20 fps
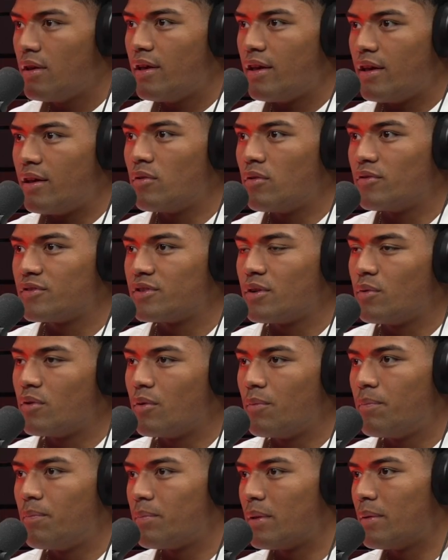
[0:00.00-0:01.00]
And obviously
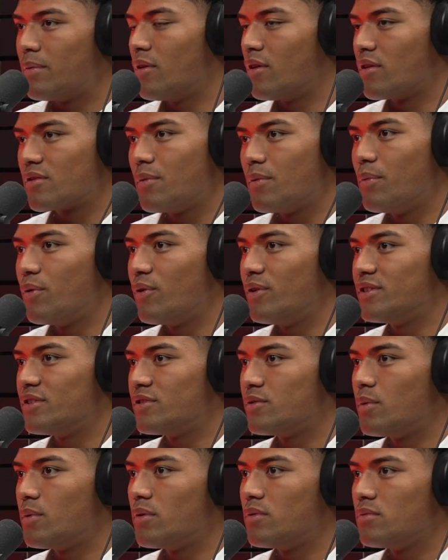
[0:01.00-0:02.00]
with the boys
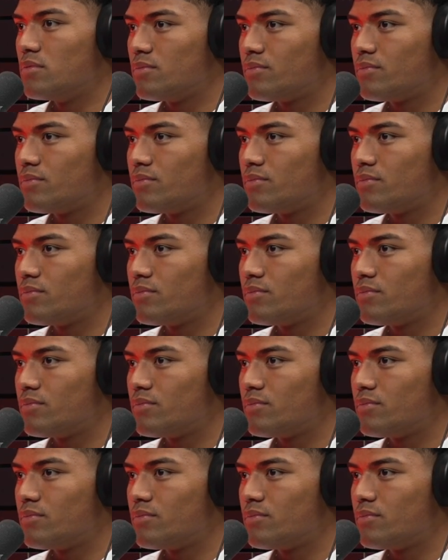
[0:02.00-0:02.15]
as well.